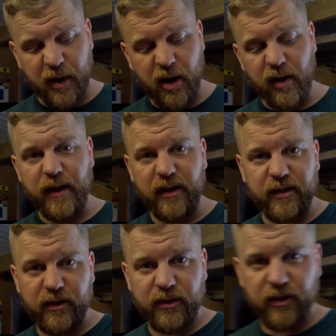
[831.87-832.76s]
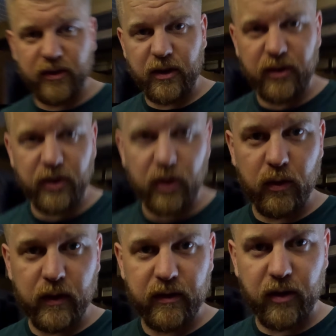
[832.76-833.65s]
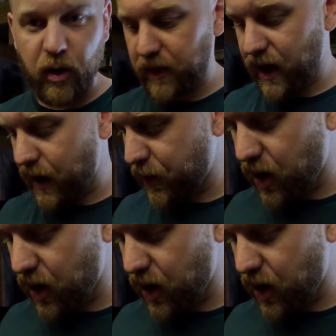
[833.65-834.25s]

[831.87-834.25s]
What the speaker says: part on this is just to do this top cap